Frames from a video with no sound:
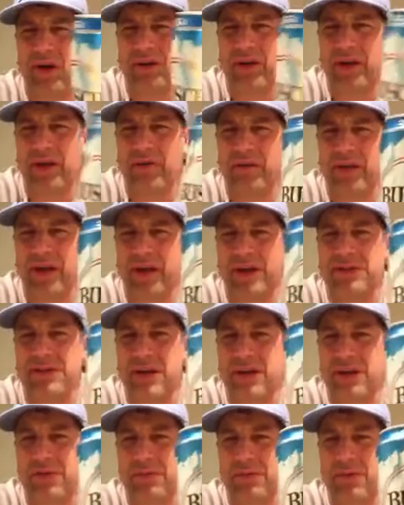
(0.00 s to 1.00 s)
advertisement. That's
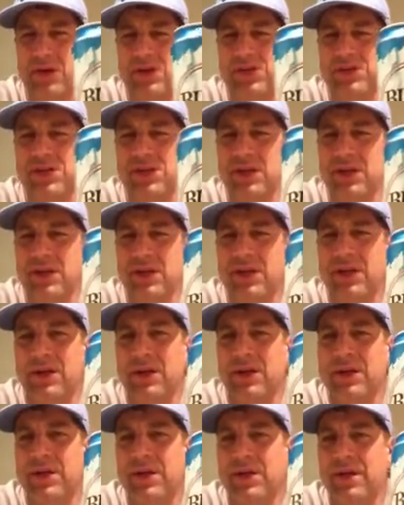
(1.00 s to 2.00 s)
Anheuser-Busch.
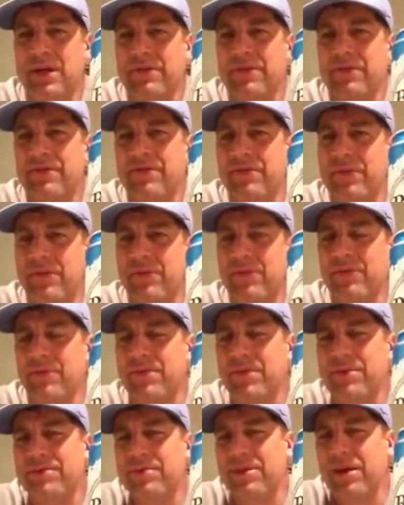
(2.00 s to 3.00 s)
If
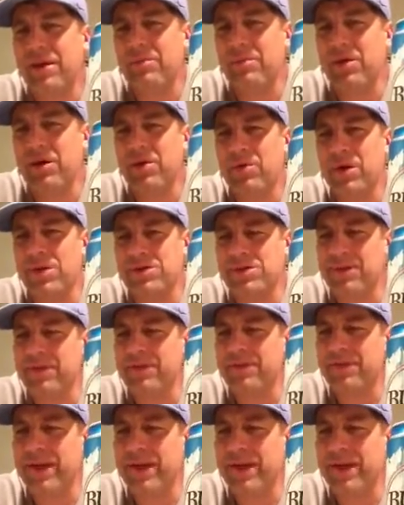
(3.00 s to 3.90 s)
let's take Budweiser,